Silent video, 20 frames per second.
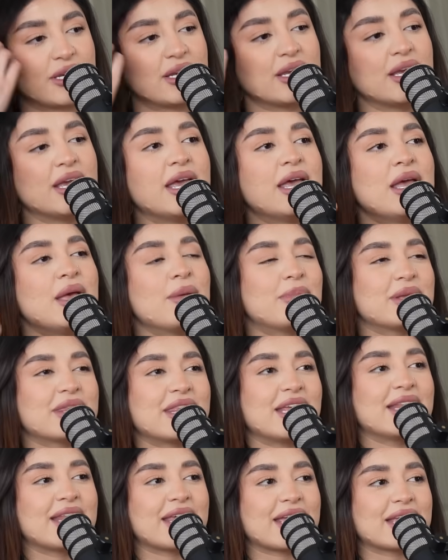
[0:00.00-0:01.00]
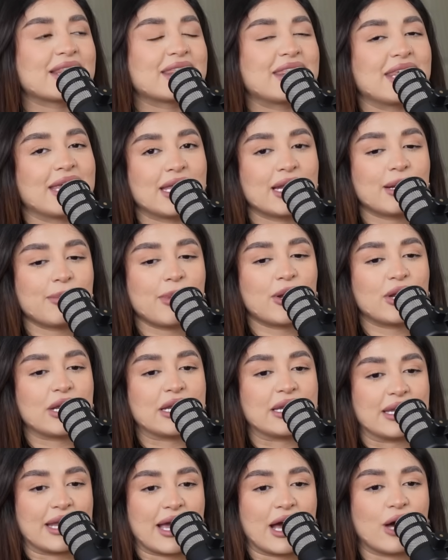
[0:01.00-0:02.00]
it. But then, like thinking about
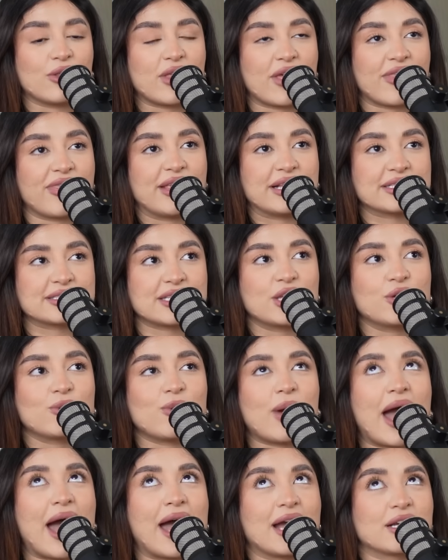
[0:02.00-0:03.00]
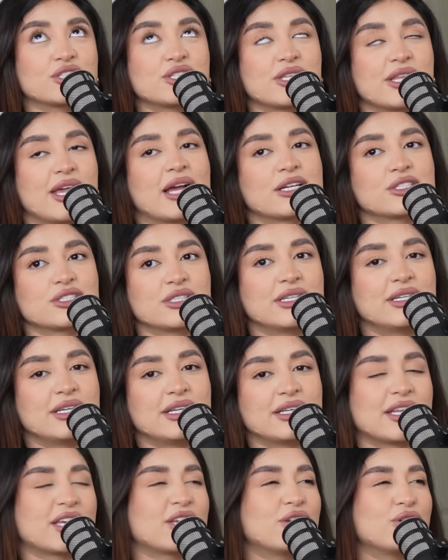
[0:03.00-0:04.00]
it now, like things that you actually actually
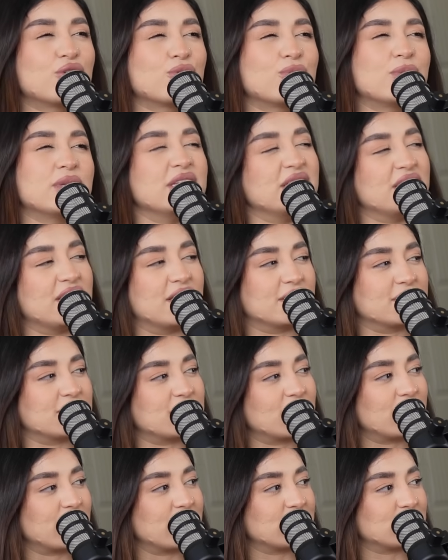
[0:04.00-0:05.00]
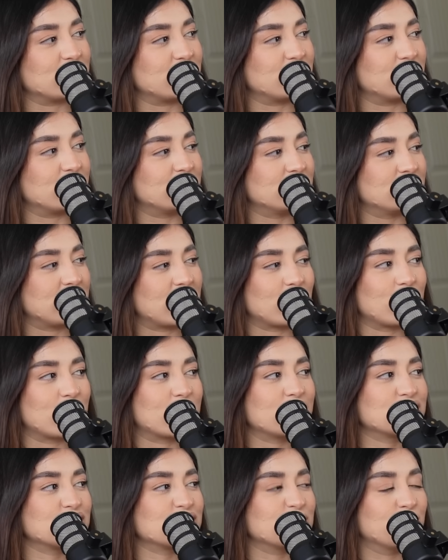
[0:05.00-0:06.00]
need, like you don't really need a sterilizer, you know? Like no.
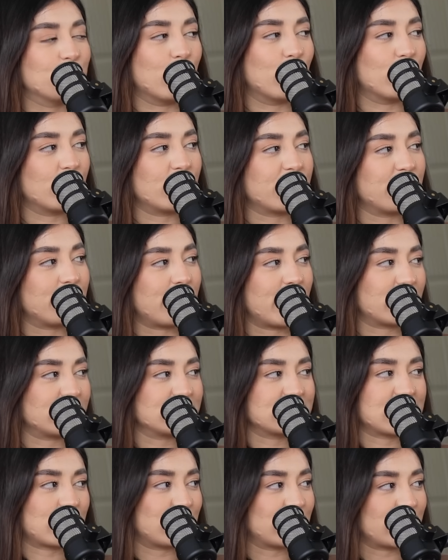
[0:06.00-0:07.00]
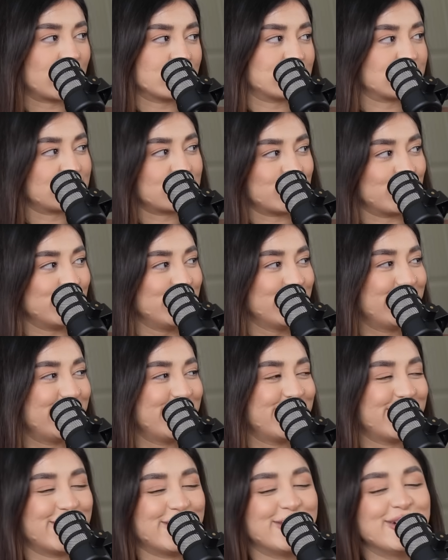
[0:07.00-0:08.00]
we could just boil the bottles like we used to, you
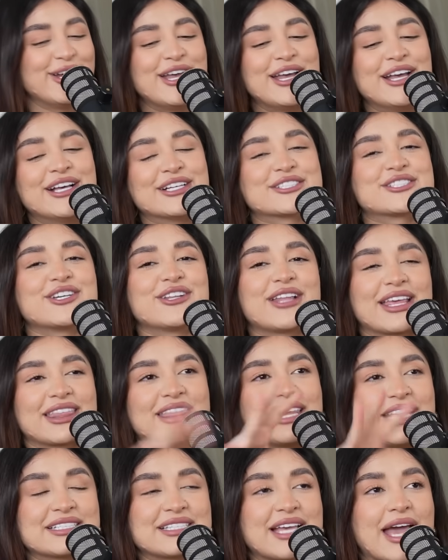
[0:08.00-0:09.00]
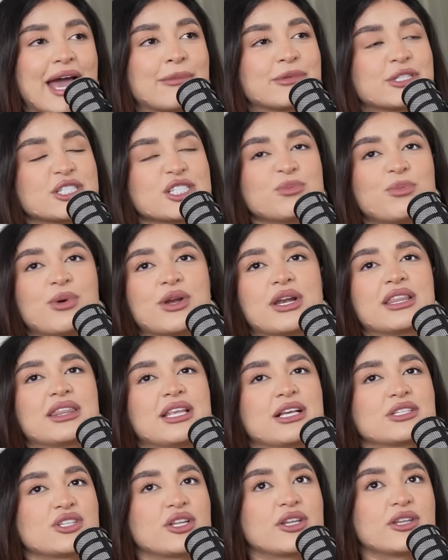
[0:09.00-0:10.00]
yeah. know? So like things that I'm just putting
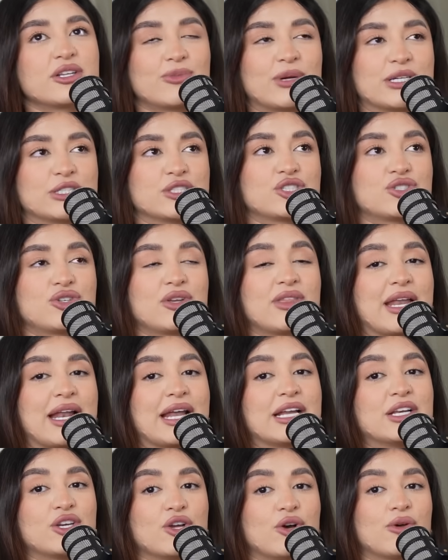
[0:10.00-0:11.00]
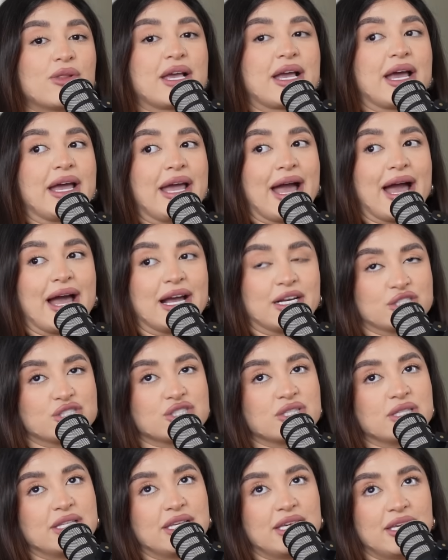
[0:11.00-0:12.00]
things on the registry that I know like I
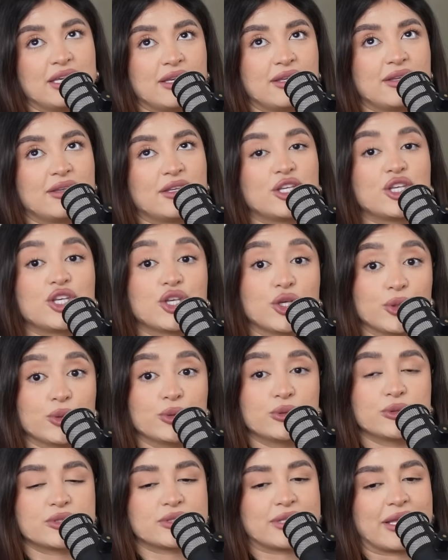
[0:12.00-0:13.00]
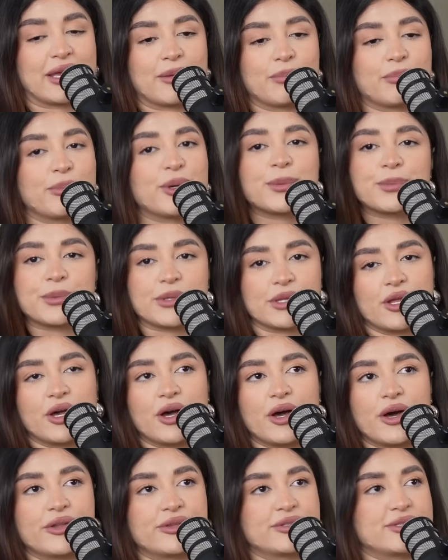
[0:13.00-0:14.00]
actually use, like burp
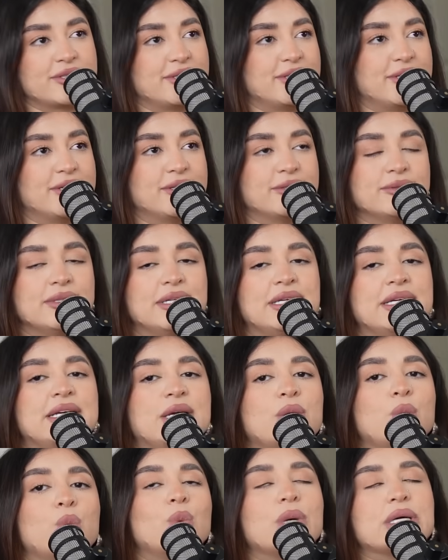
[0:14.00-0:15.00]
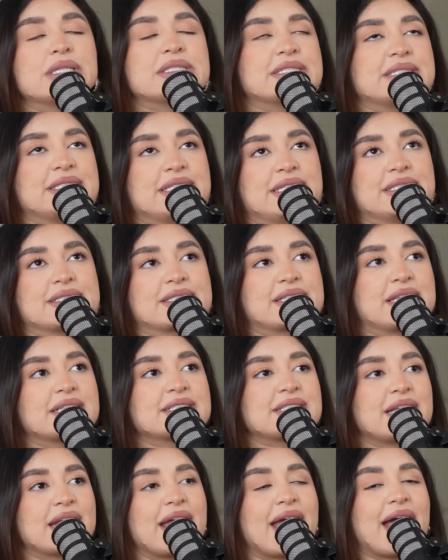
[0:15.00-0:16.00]
cloths, you know, onesies,
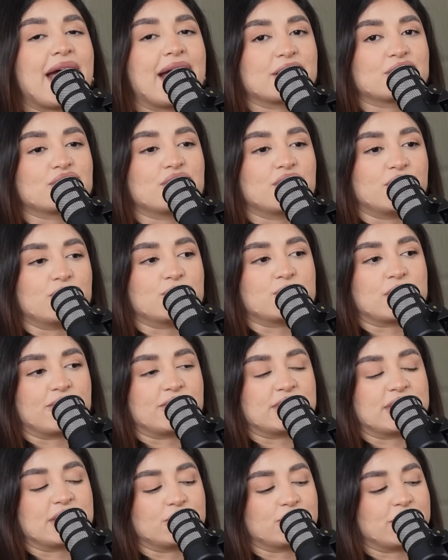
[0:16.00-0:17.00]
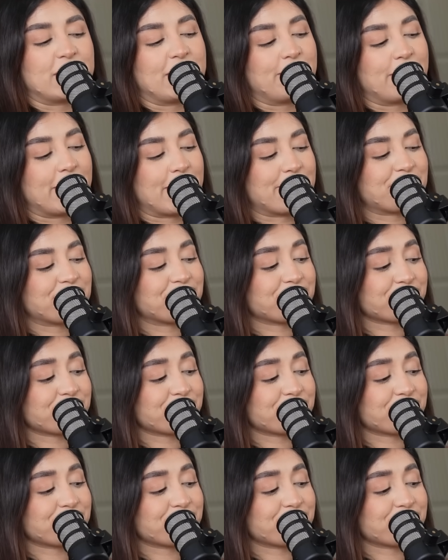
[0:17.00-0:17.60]
things that I actually use every single day, but